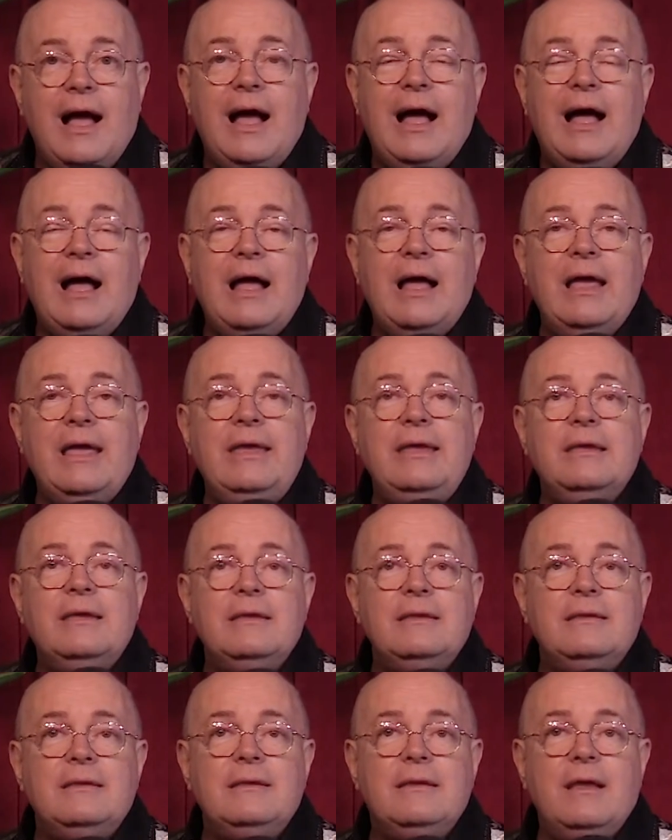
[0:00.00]
I
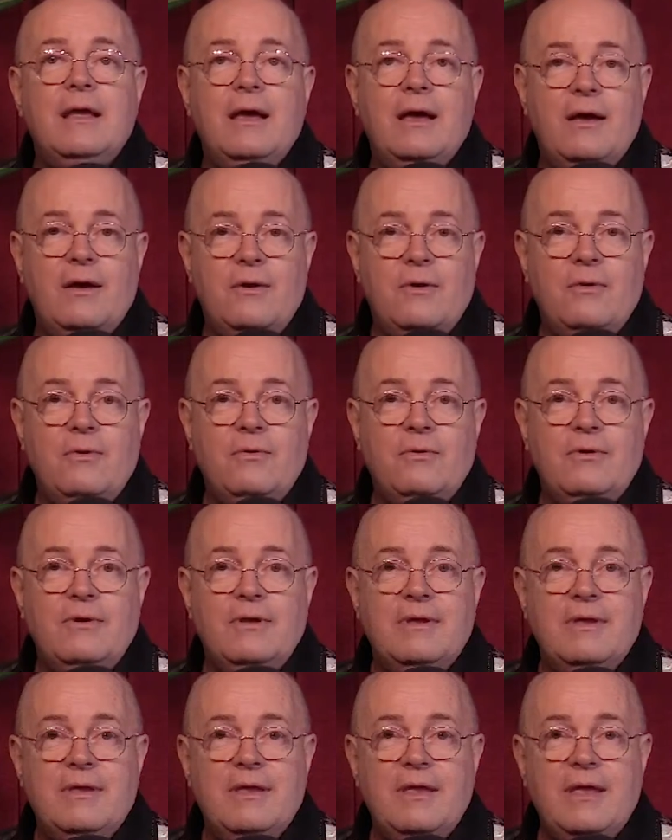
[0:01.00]
know.
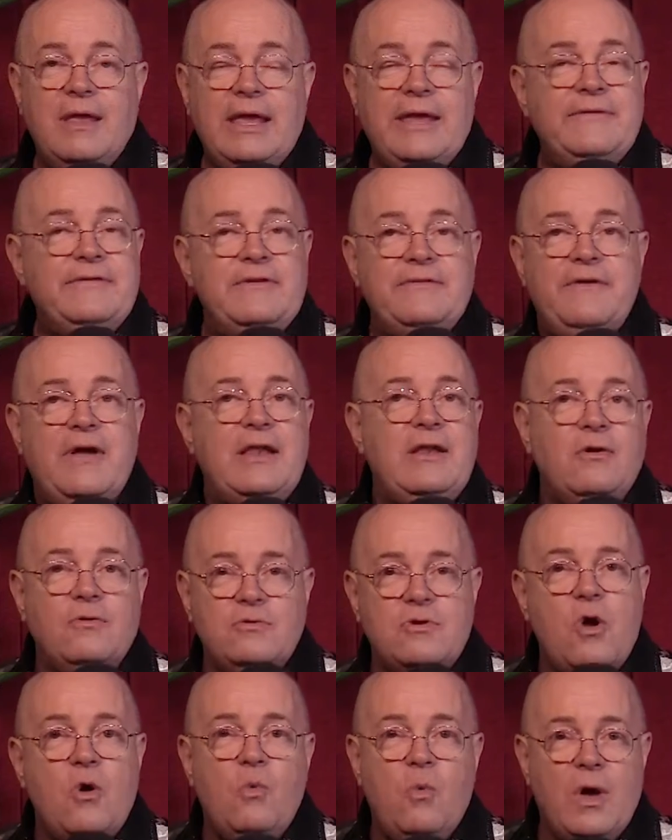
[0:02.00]
Even if I
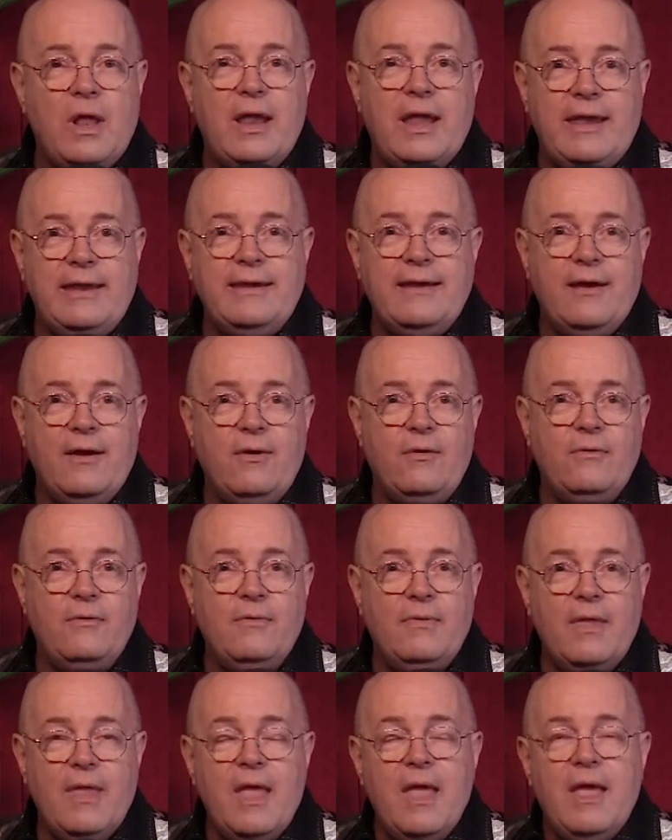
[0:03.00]
don't know what I know.
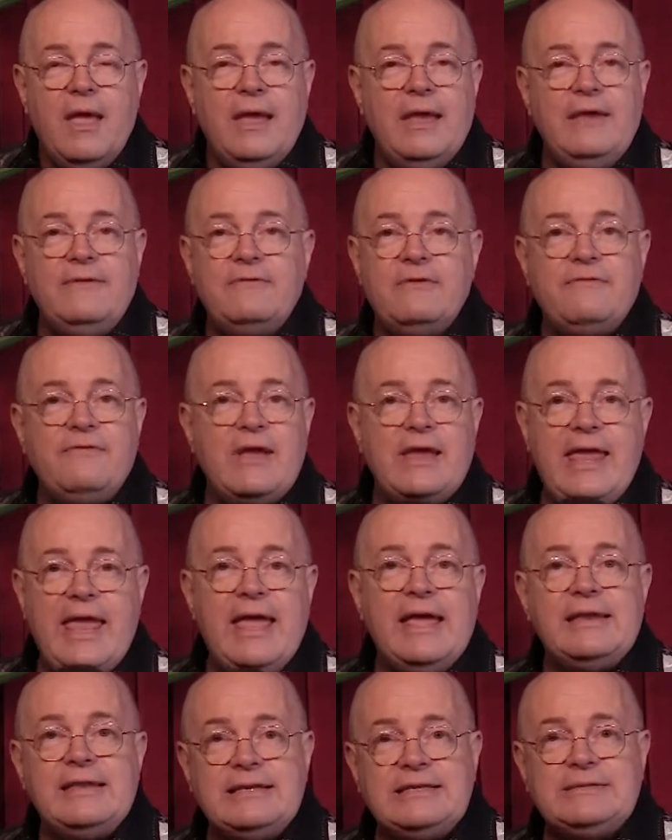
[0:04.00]
Even if I
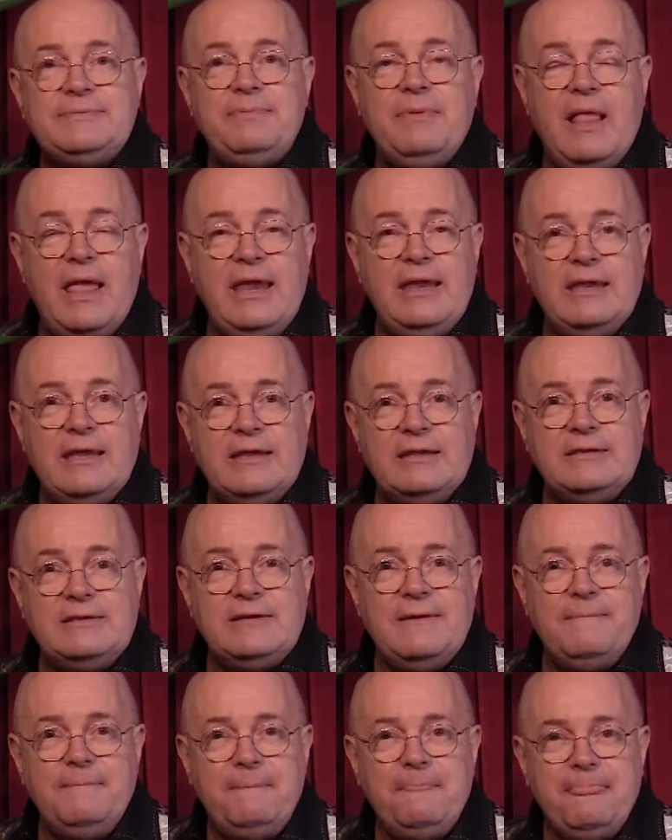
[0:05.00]
can't explain
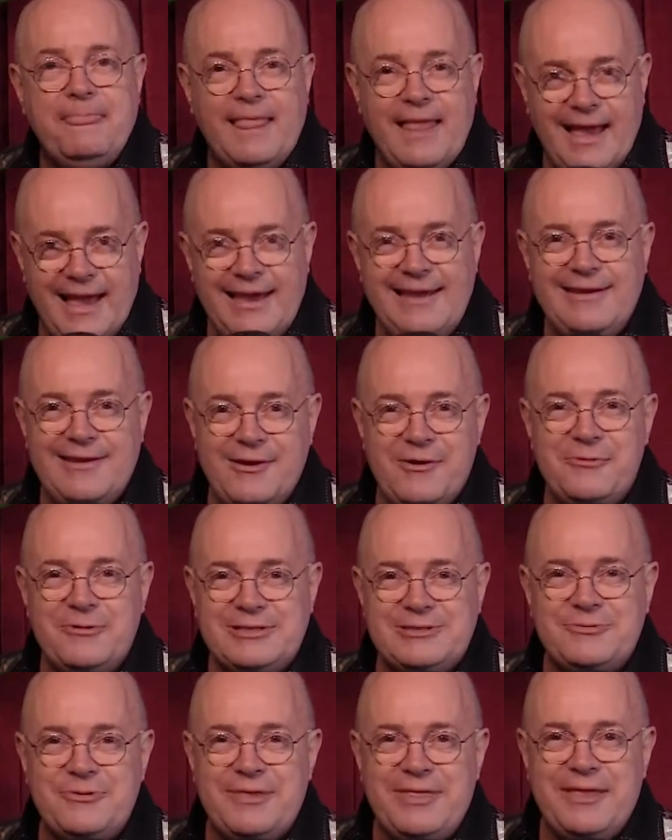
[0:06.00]
it, I know
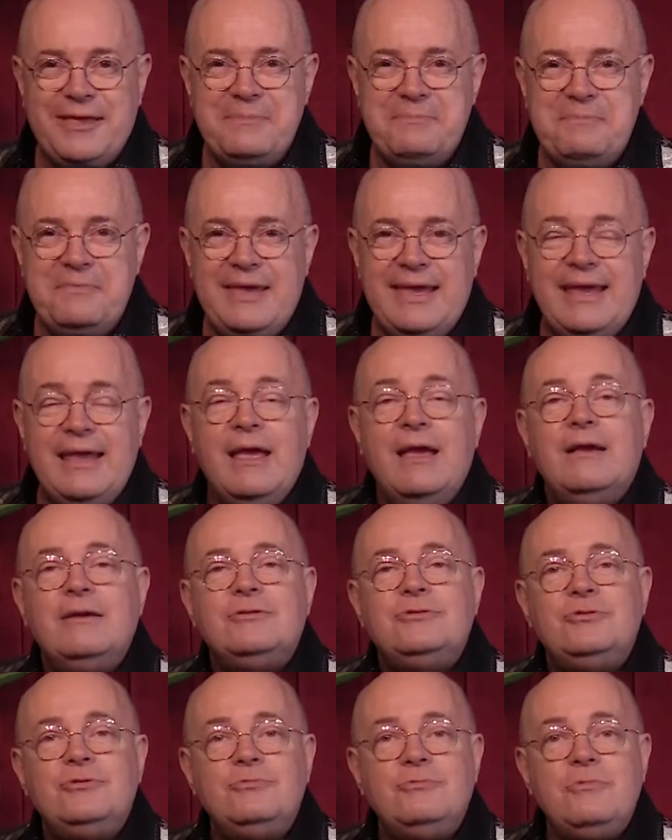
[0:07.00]
it's within me
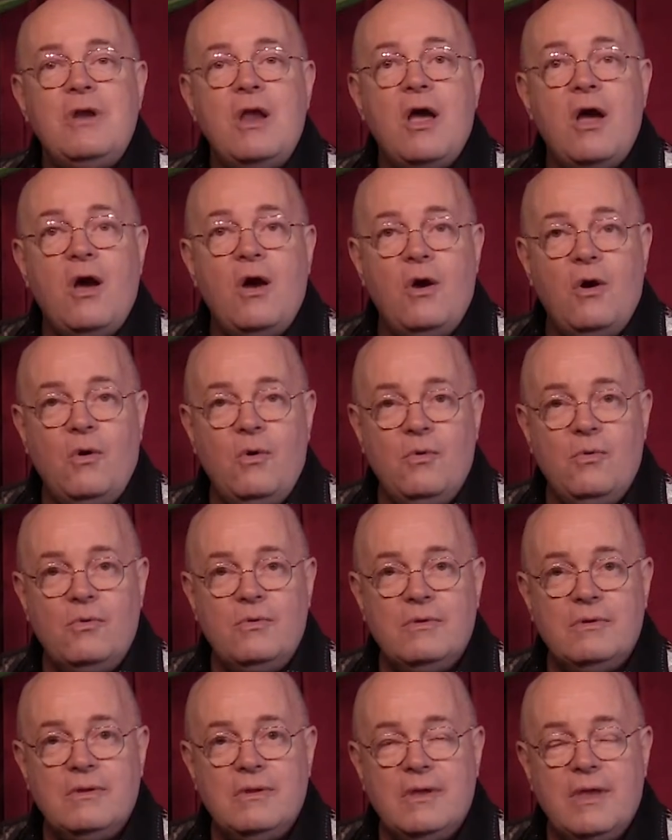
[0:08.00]
to know.
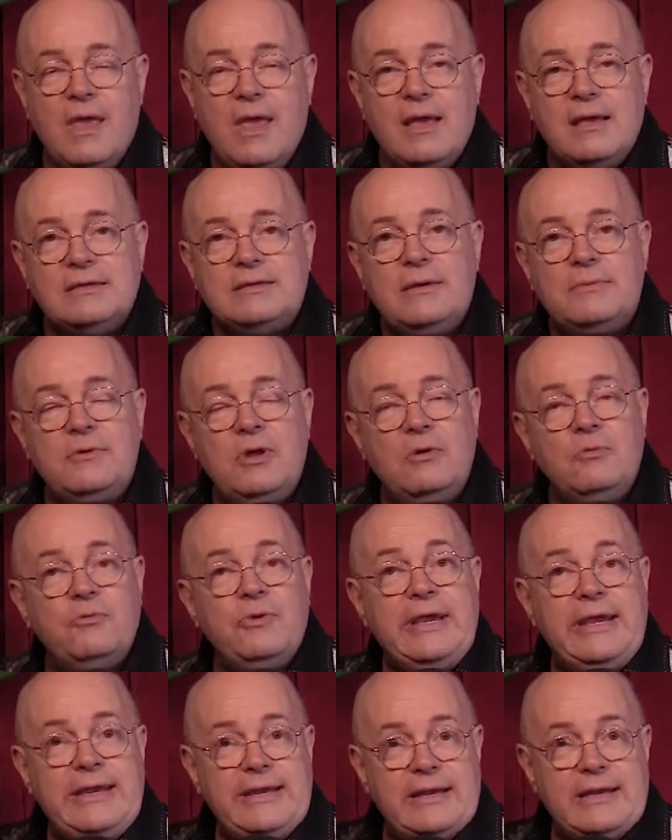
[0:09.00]
So I'm going to
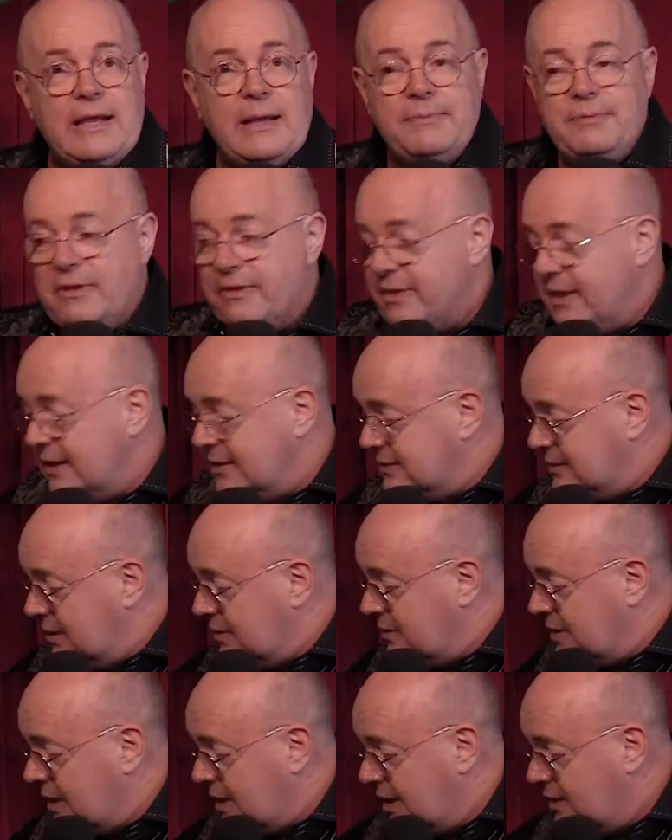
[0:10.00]
read a couple of things
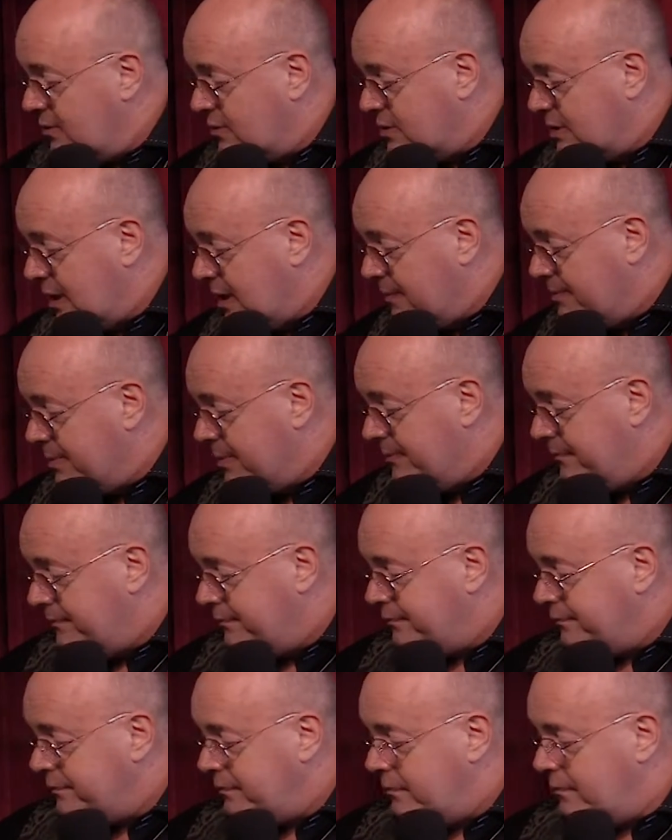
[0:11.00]
here that I looked up,
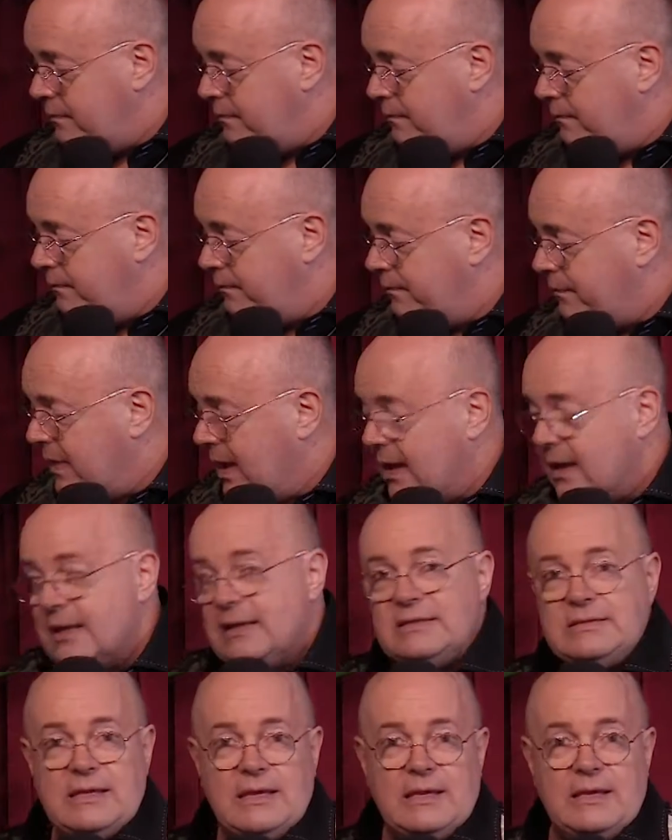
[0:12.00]

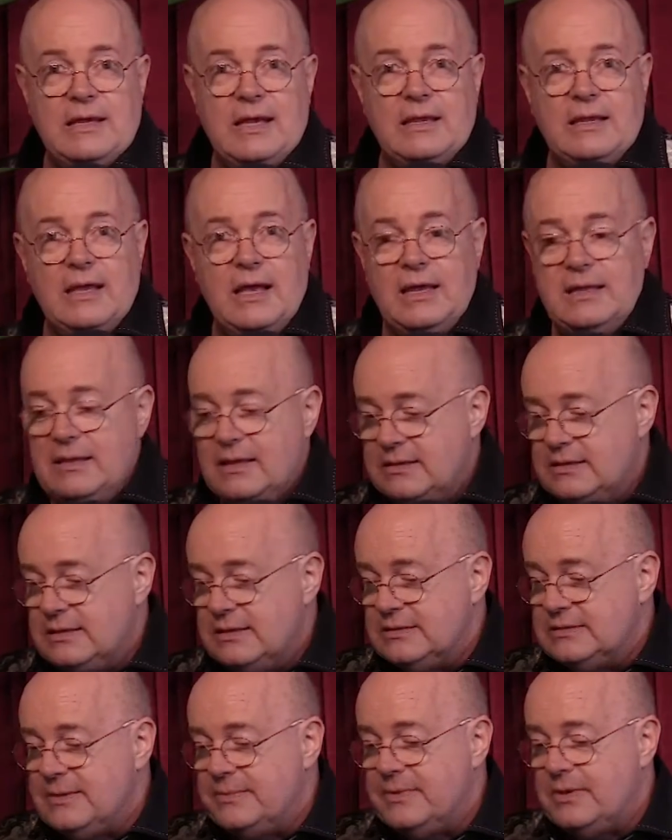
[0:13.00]
because I like to
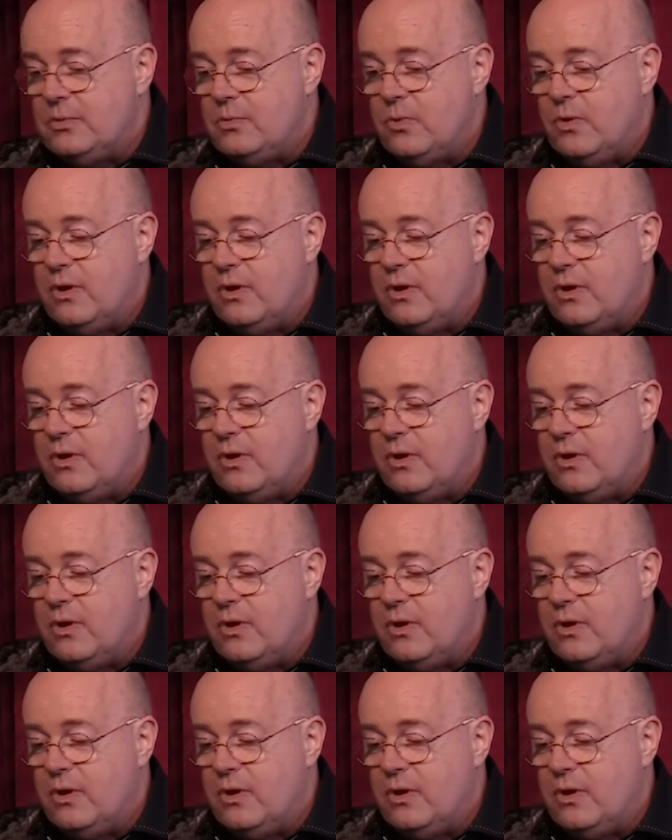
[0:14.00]
get some of the